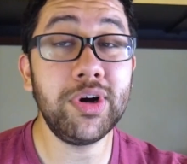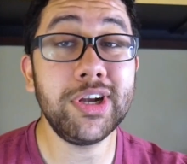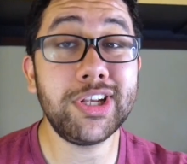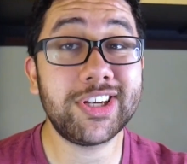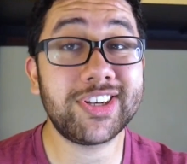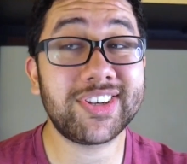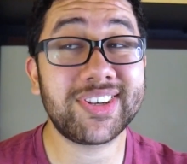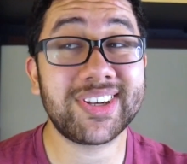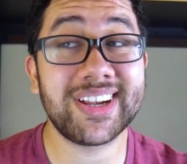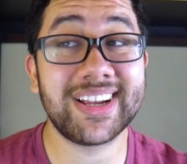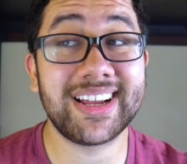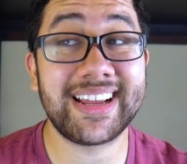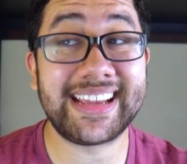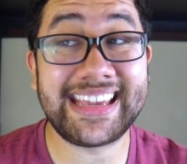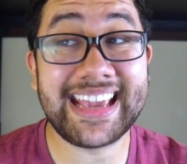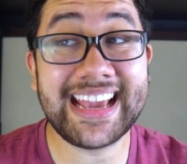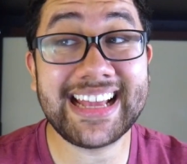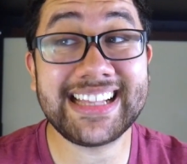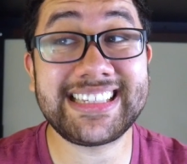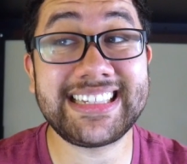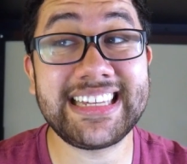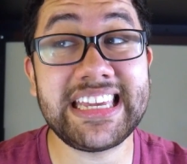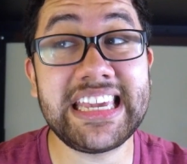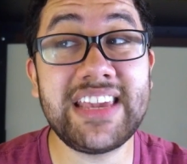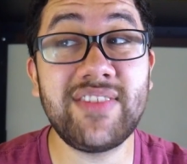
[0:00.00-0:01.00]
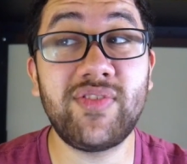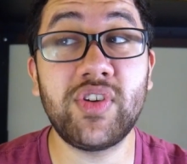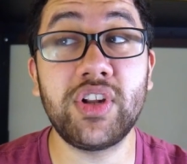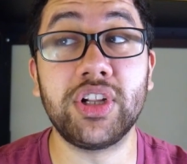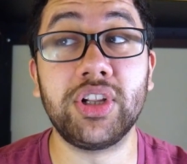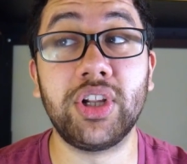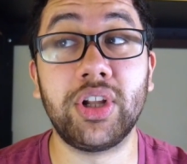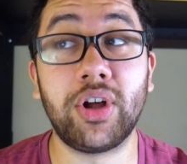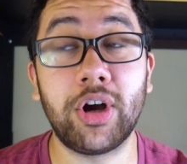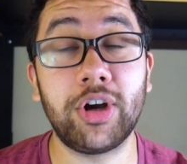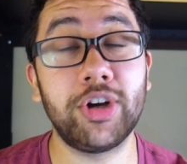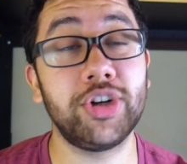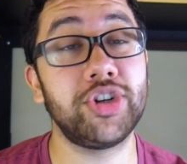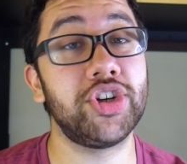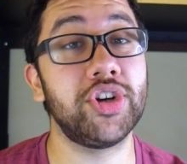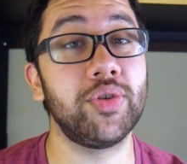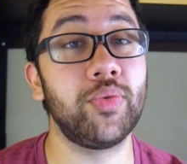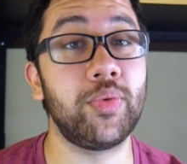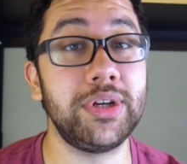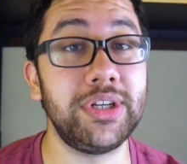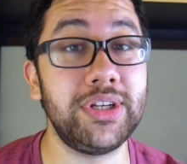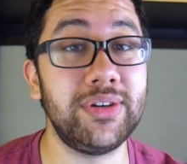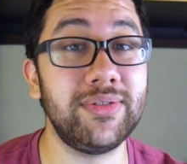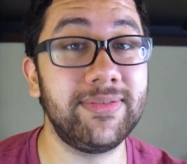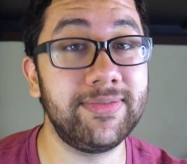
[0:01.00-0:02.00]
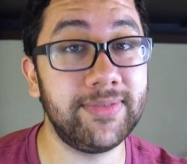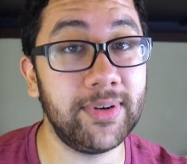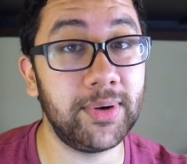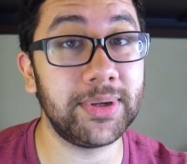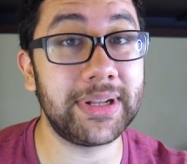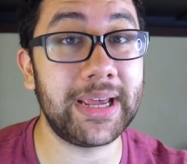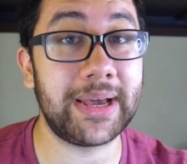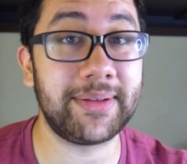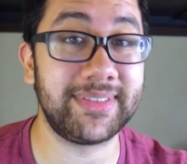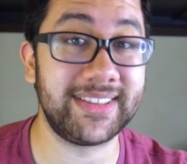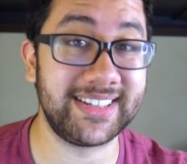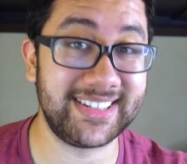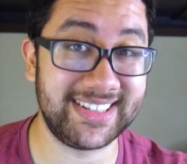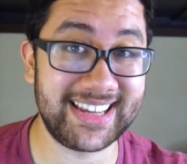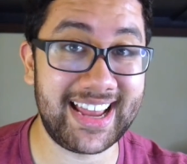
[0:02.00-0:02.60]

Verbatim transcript: which gets even larger when you fold out the